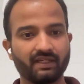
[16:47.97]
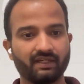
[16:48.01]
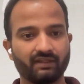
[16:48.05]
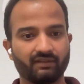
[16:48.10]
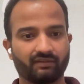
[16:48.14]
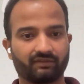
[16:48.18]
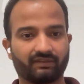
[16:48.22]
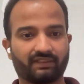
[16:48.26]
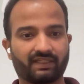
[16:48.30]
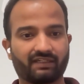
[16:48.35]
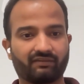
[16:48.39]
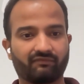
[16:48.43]

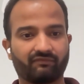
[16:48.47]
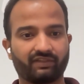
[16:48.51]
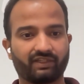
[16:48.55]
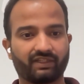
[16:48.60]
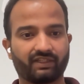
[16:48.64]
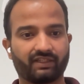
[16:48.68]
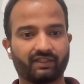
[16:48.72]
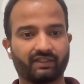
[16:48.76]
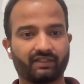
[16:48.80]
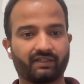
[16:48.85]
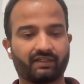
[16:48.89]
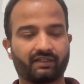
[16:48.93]
So that
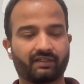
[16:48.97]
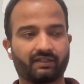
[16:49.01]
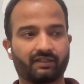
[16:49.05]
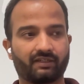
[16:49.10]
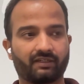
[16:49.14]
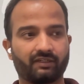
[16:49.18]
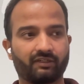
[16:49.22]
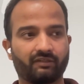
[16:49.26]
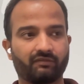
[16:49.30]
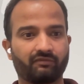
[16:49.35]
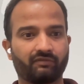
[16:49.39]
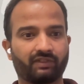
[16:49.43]
way
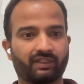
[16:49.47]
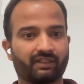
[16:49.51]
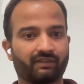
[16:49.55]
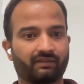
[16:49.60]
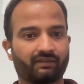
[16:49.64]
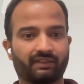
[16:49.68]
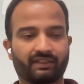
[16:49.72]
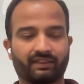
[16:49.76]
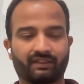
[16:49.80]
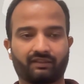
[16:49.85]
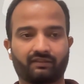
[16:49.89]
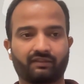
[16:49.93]
you get
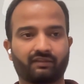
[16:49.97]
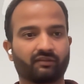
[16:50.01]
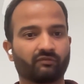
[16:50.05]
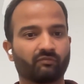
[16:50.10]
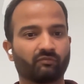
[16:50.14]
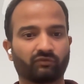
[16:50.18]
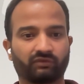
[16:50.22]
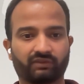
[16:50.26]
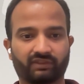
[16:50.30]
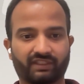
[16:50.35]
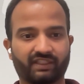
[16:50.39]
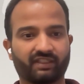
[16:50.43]
like a
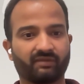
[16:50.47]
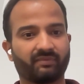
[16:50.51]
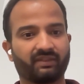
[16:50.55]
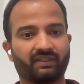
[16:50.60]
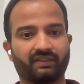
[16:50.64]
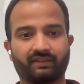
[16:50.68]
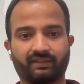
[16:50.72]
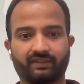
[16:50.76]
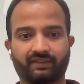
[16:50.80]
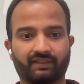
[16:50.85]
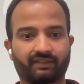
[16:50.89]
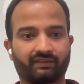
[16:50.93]
smoother
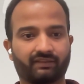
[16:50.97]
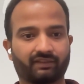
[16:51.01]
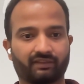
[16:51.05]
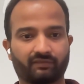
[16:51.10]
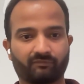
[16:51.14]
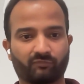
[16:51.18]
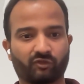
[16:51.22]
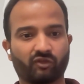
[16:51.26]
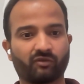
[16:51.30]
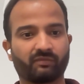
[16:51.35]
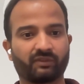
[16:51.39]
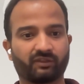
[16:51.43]
experience, and then
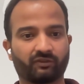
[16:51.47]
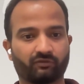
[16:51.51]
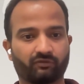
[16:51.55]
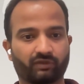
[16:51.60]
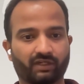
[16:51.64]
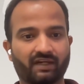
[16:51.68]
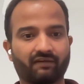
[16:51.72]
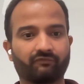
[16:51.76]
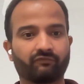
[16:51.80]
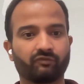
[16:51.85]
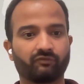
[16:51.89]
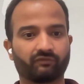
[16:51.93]
probably you don't
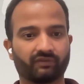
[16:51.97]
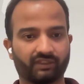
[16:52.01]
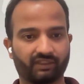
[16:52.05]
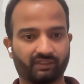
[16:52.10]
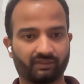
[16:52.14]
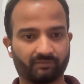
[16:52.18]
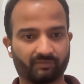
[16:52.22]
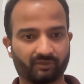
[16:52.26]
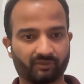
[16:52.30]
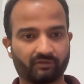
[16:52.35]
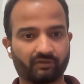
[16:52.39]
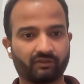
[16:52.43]
have to worry
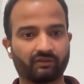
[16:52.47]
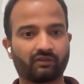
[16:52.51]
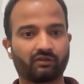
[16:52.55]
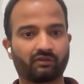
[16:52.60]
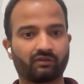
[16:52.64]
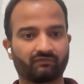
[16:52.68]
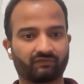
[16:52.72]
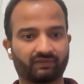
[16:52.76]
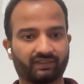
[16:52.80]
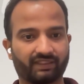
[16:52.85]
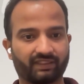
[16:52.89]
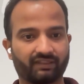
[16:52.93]
about a lot
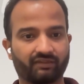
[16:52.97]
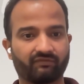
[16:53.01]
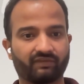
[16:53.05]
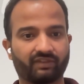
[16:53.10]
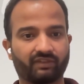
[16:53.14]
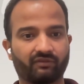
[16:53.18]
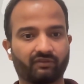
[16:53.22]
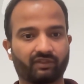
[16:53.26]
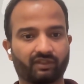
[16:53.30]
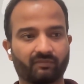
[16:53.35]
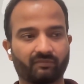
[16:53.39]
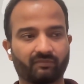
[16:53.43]
of things when
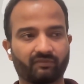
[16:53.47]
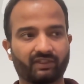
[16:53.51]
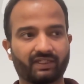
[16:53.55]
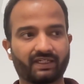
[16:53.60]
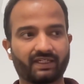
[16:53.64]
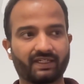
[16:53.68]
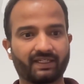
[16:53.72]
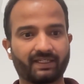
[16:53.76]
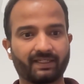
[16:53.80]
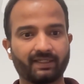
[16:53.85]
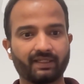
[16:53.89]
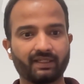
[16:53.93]
you are
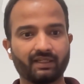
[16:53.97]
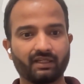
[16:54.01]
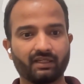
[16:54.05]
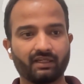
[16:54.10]
upgrading.